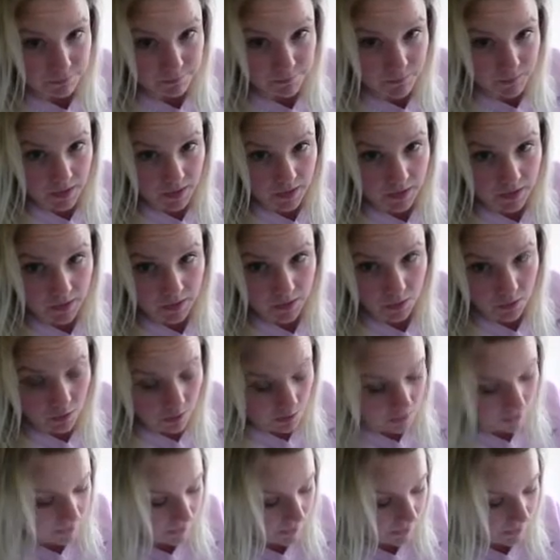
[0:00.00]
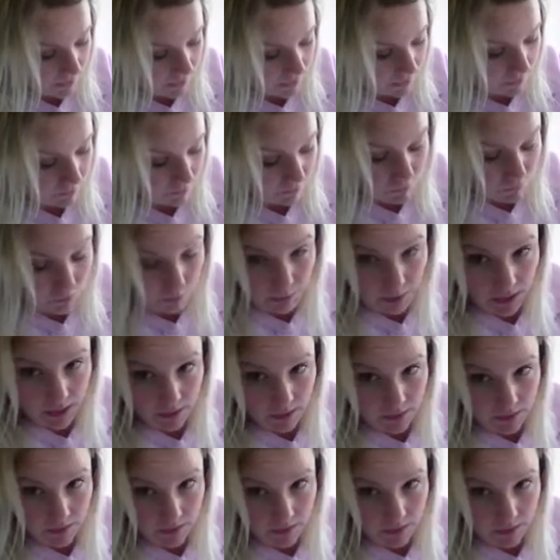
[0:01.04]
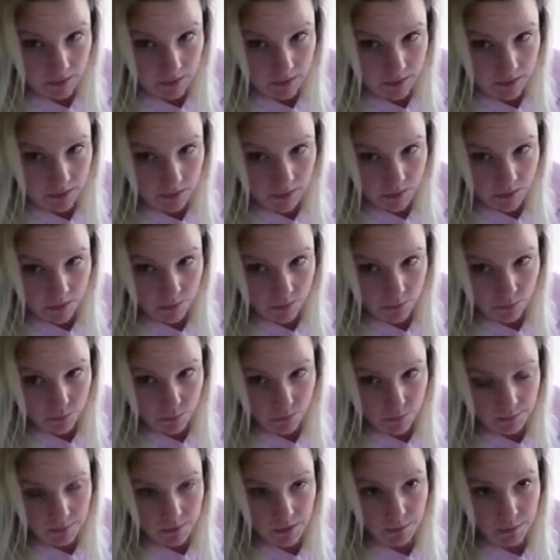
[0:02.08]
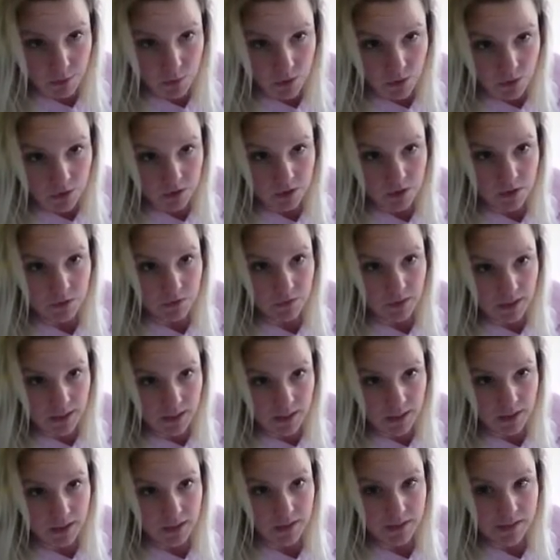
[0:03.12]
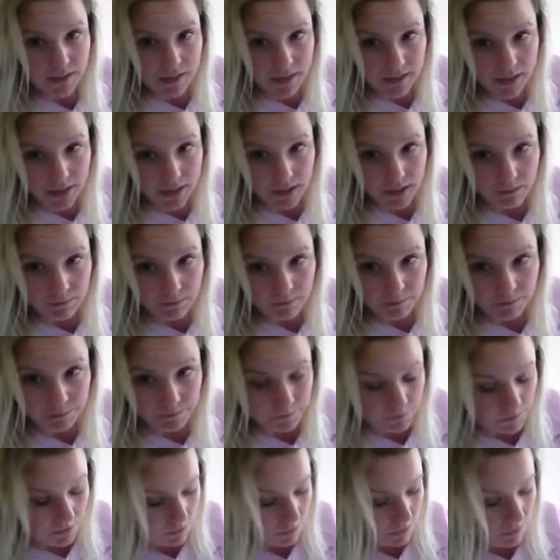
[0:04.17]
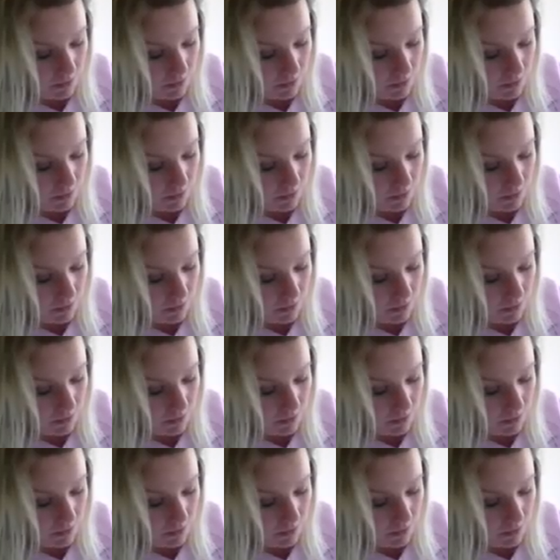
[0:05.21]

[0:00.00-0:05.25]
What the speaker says: and I got that from here. So from the product of a and c, the